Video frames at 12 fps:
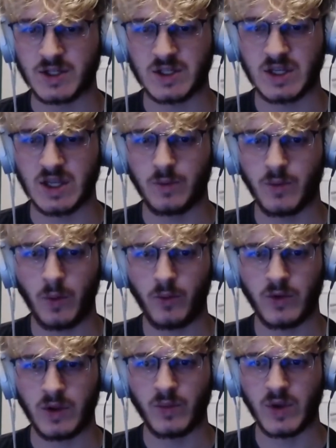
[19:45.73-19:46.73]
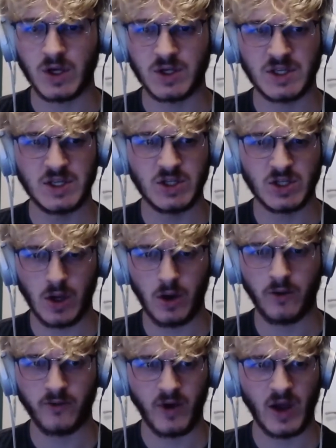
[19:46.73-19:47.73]
just to keep up with him, because he's
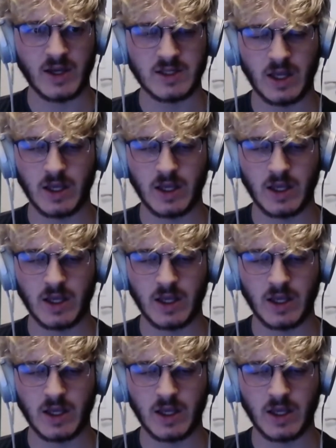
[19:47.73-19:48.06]
so fast.